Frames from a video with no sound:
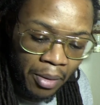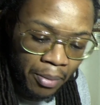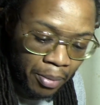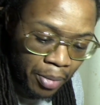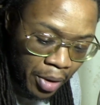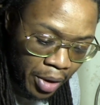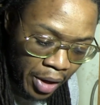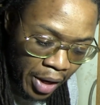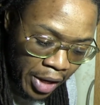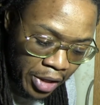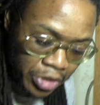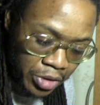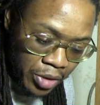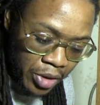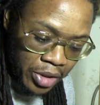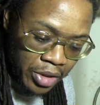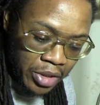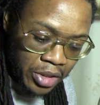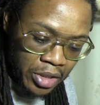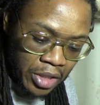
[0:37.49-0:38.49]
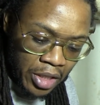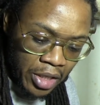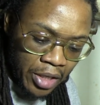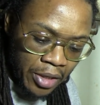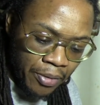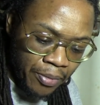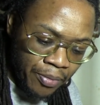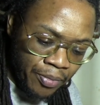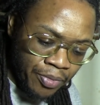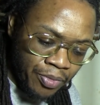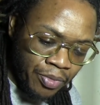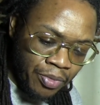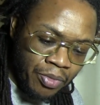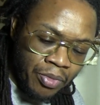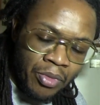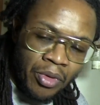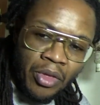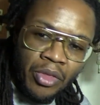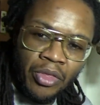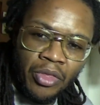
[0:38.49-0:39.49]
But as you can see,
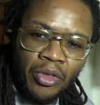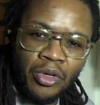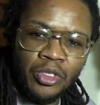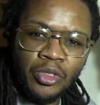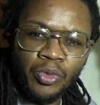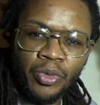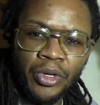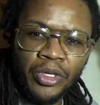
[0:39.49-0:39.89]
there's